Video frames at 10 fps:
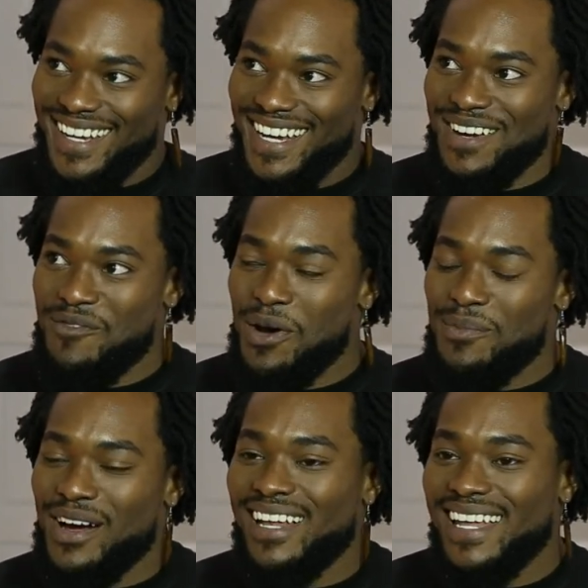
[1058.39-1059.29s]
and one
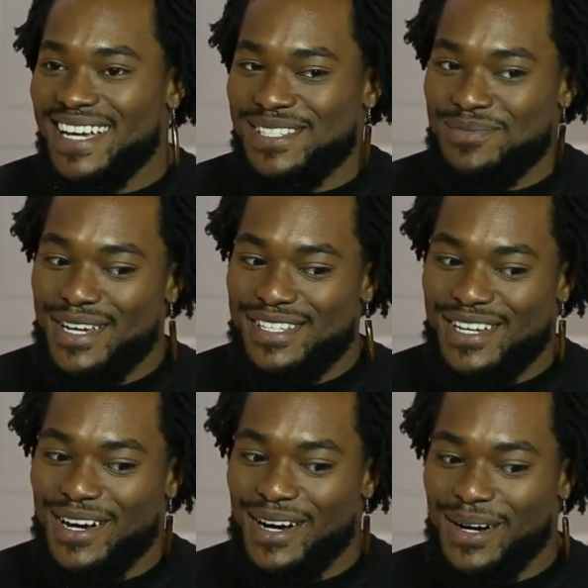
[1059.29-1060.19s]
of my
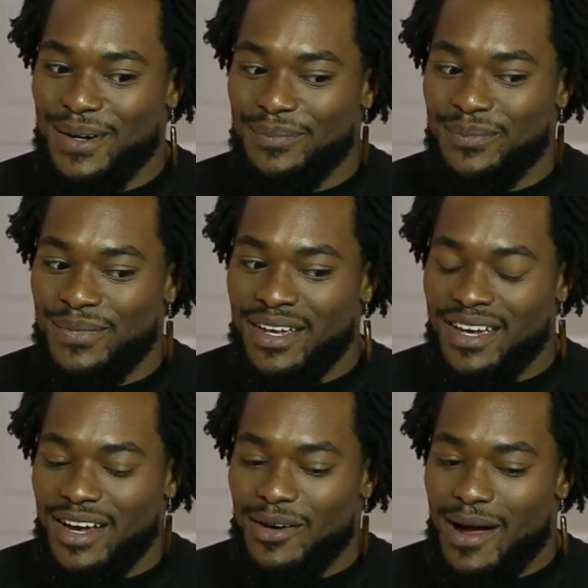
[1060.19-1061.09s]
classmates
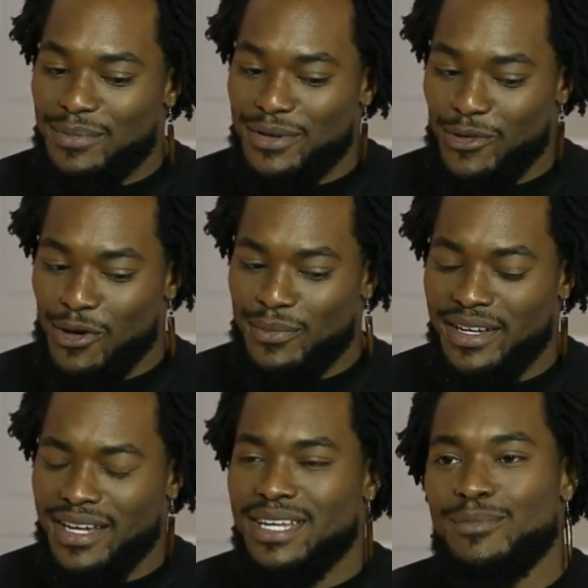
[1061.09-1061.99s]
grabbed it for me
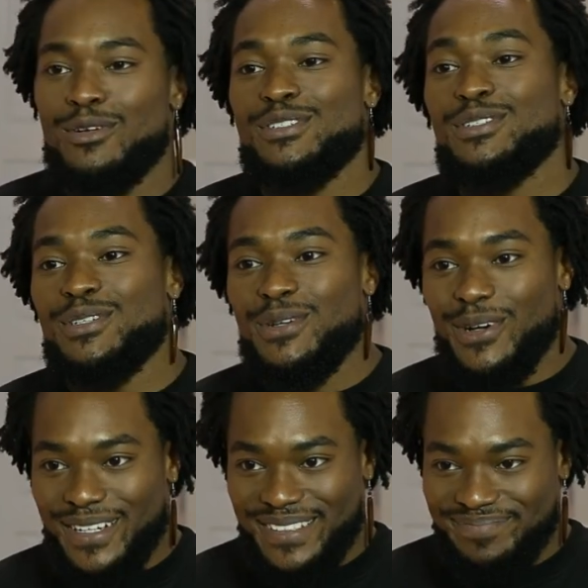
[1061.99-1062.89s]
and he moved to New
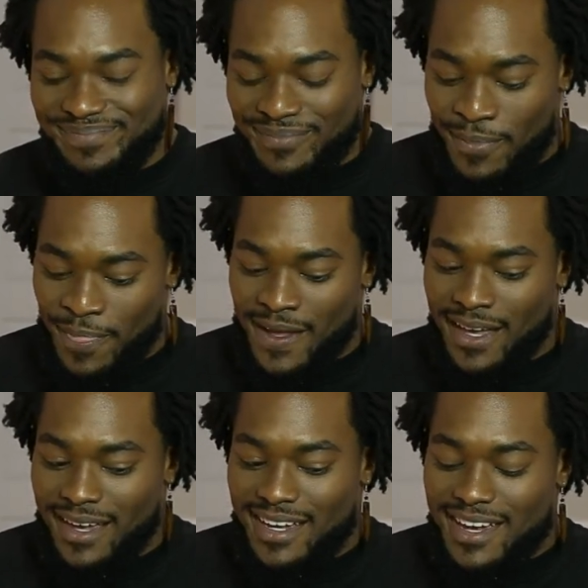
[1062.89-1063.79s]
York.
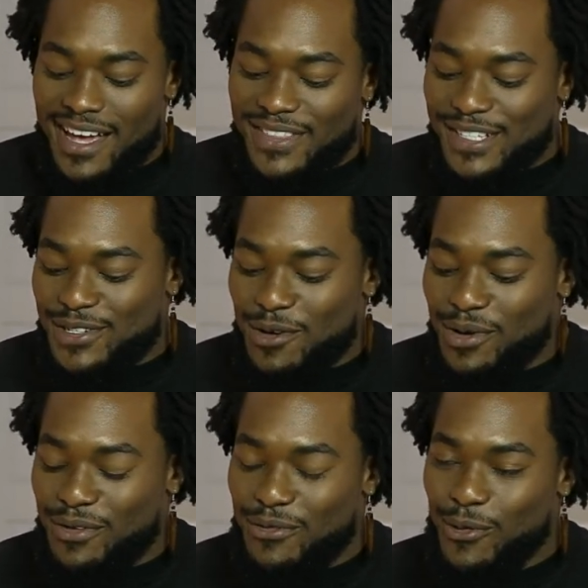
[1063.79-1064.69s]
He had this
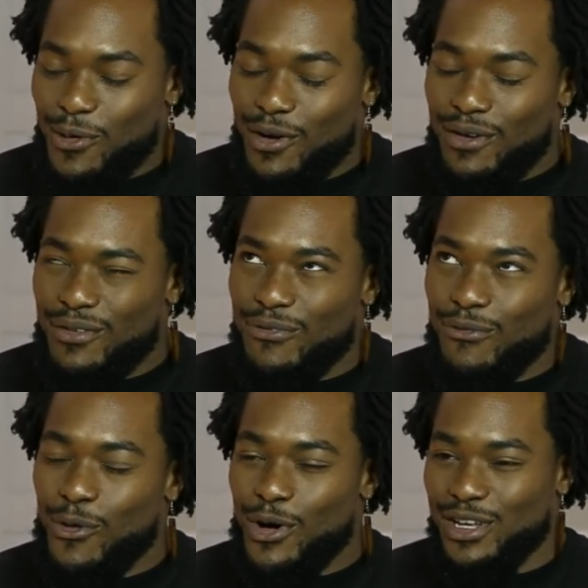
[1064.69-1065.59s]
notebook for
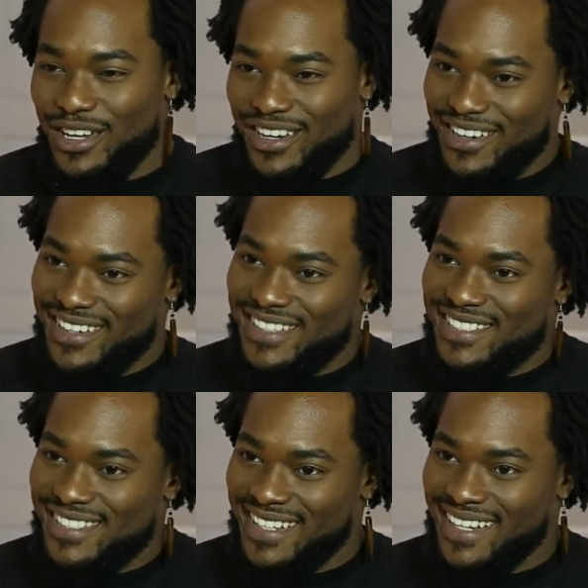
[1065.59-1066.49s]
4
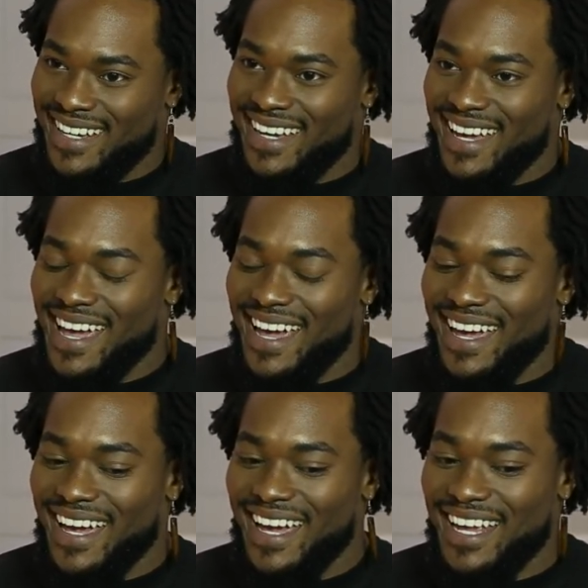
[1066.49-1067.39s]
years
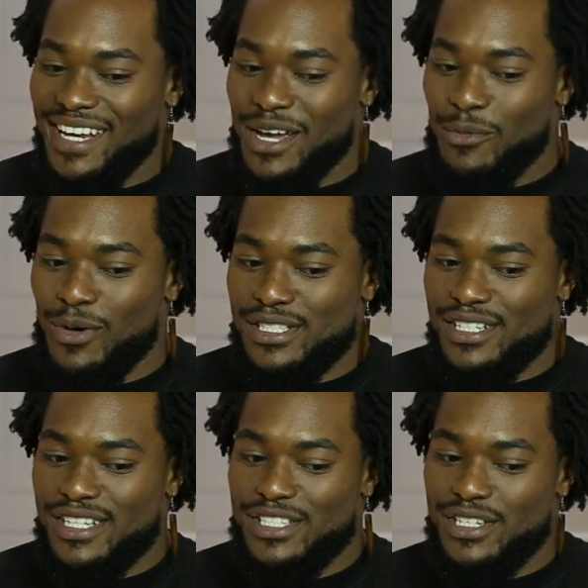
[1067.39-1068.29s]
and wow. It
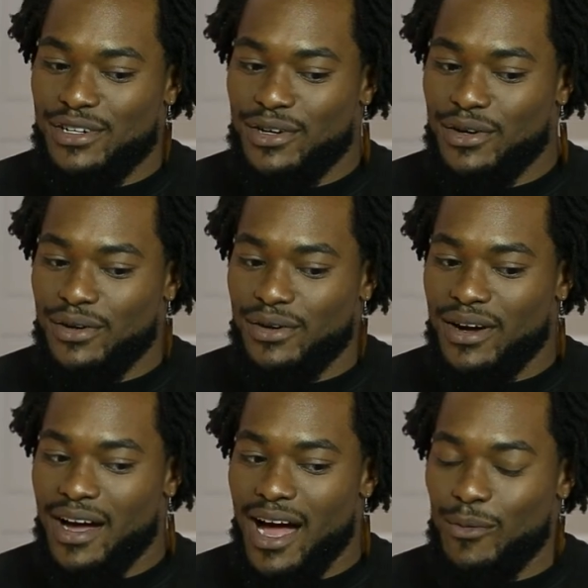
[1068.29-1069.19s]
wasn't until
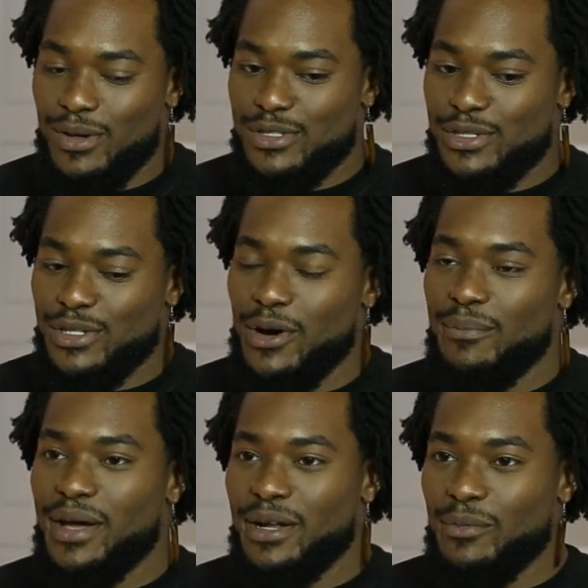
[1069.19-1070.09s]
I went to New
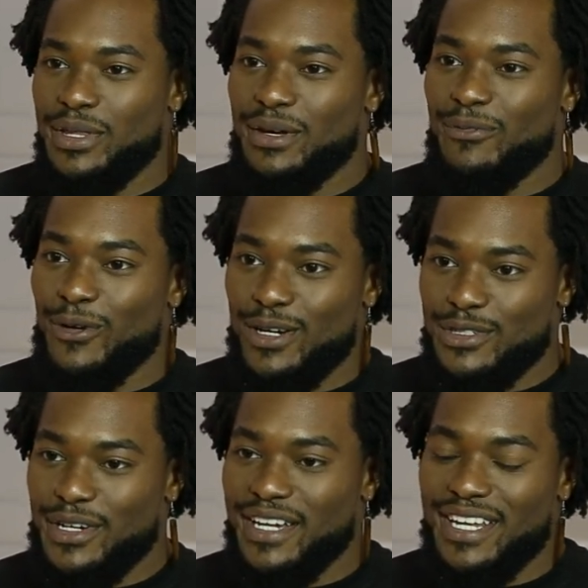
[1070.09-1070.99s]
York, met up with him for a
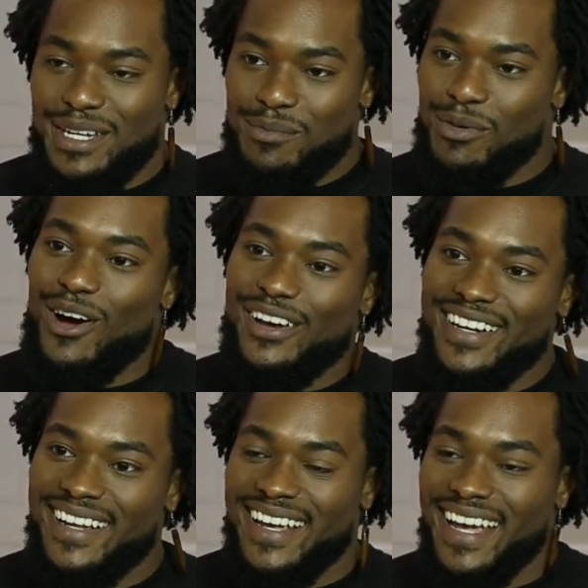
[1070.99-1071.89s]
drink and he brought
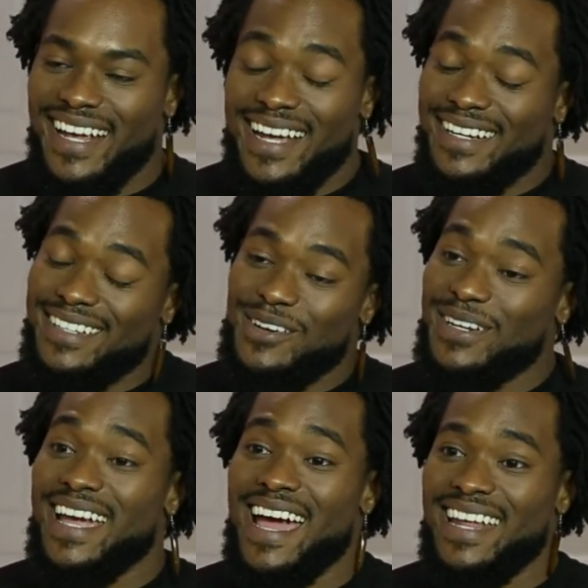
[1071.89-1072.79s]
it and I didn't know
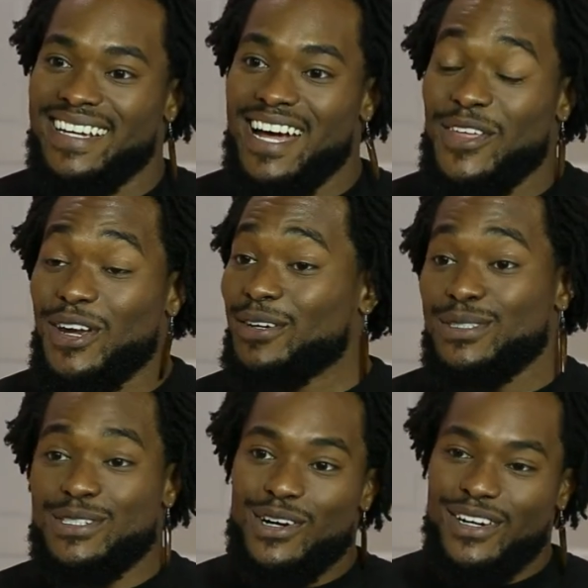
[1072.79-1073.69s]
he had it. I thought I
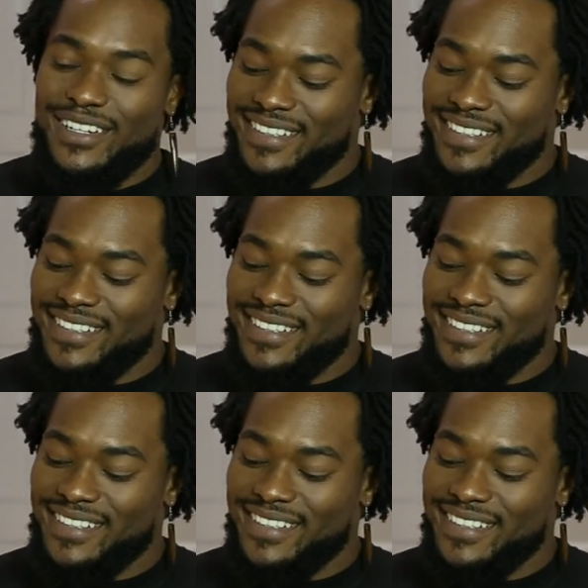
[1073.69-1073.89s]
was gone.